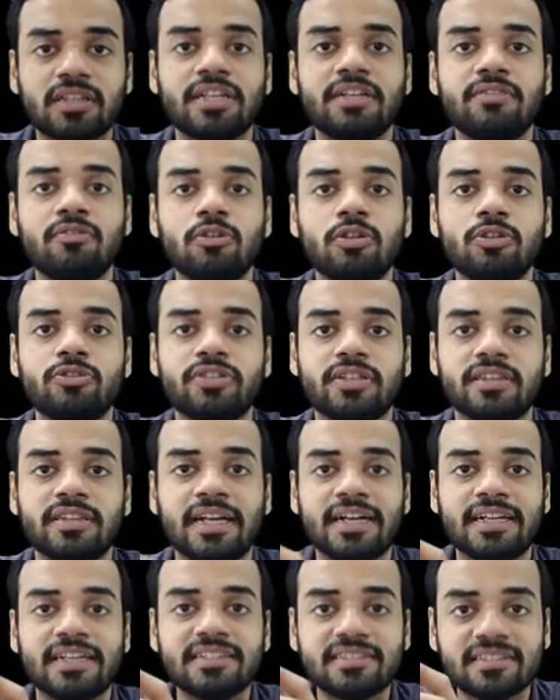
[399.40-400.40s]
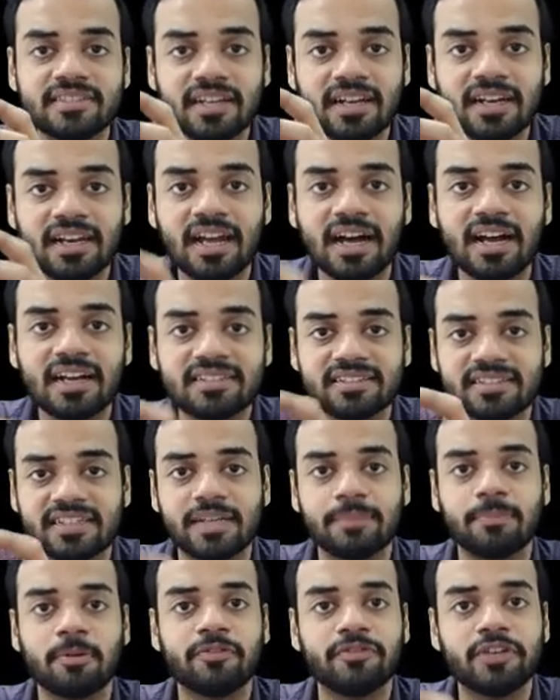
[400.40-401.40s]
evolution. That is the last
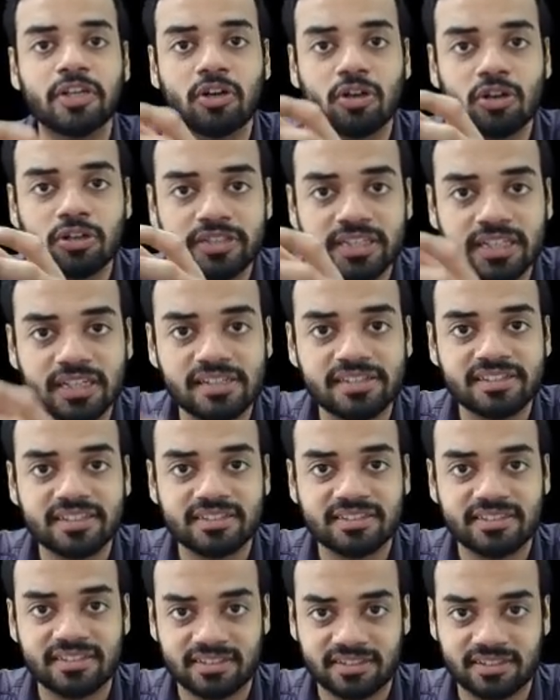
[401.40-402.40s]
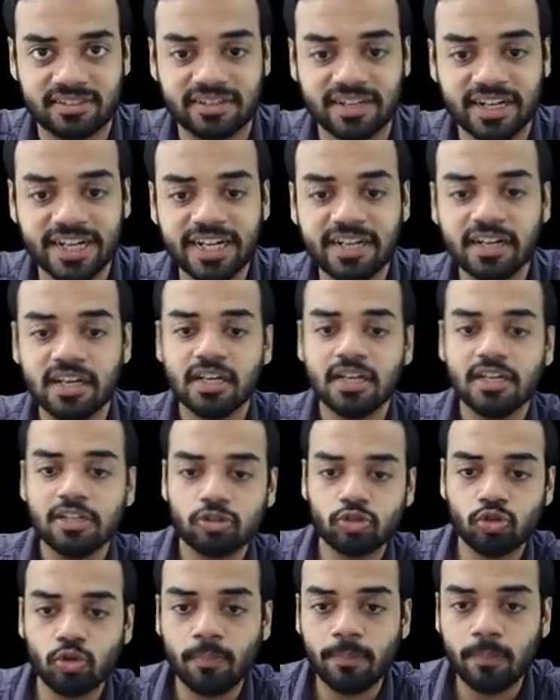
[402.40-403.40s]
step of ecological succession, right?
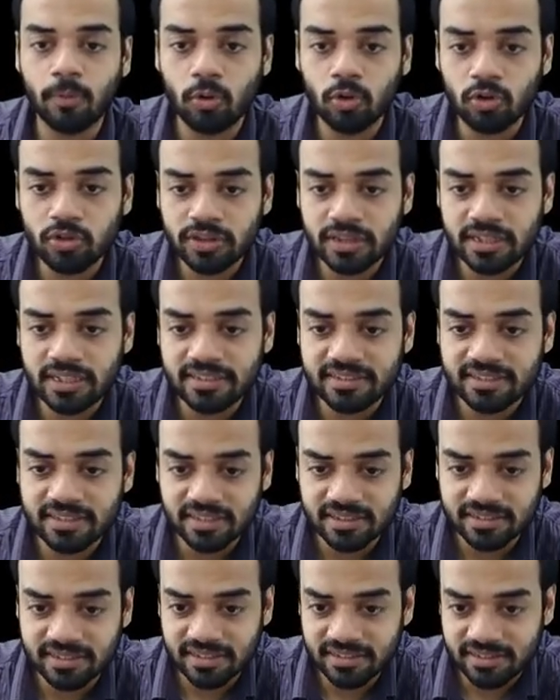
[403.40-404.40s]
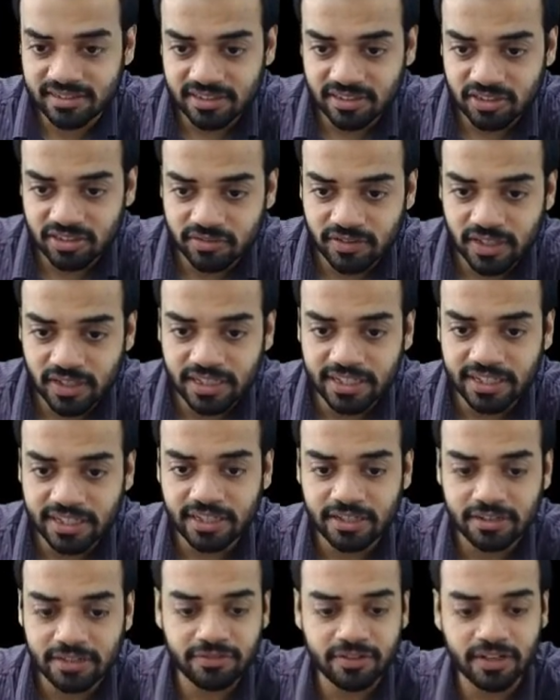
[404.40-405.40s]
So both these successions will
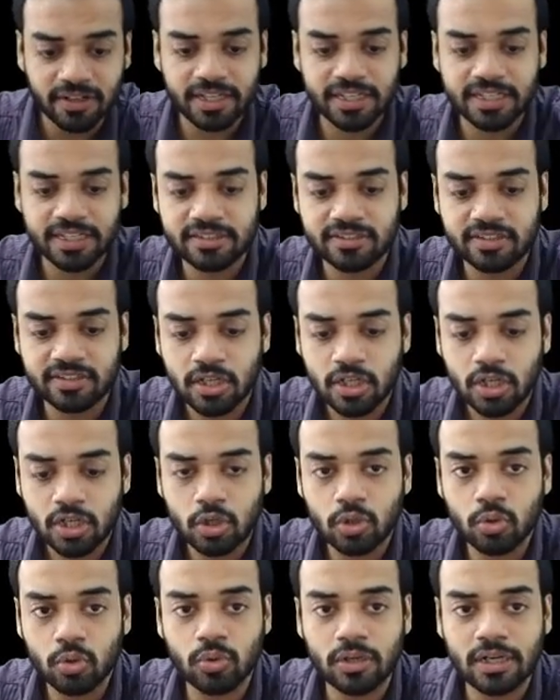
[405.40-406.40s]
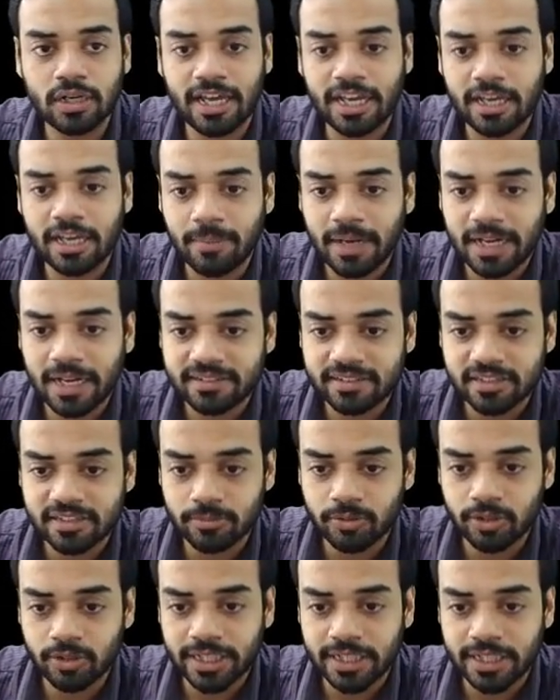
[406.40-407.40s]
give rise to climax
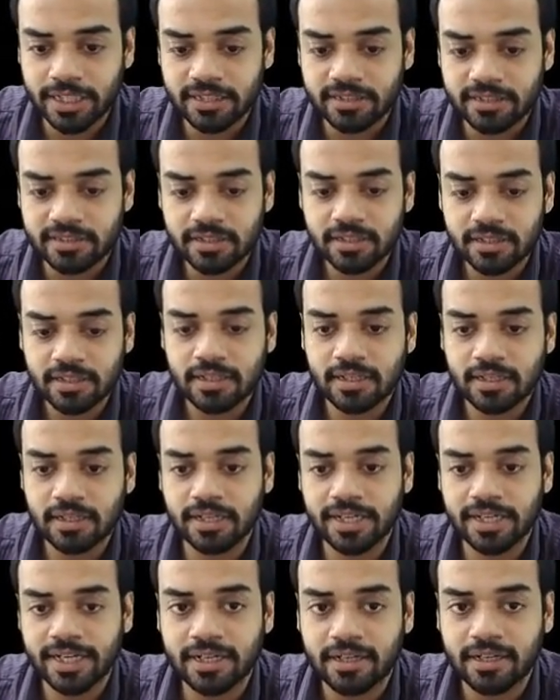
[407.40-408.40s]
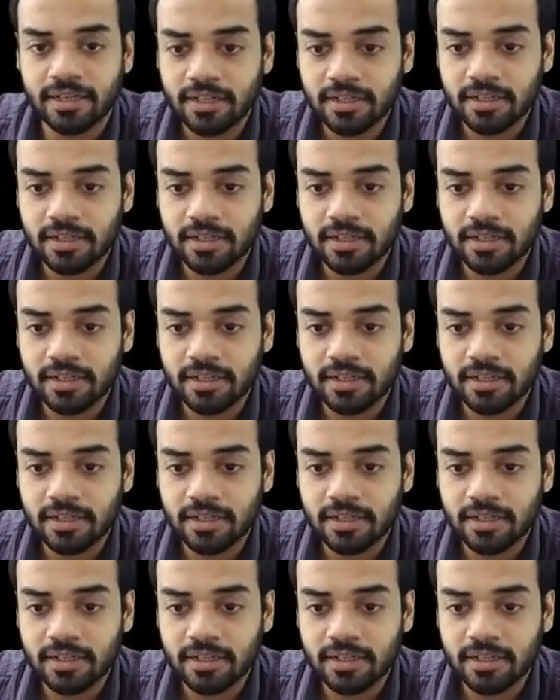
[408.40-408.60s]
communities, correct?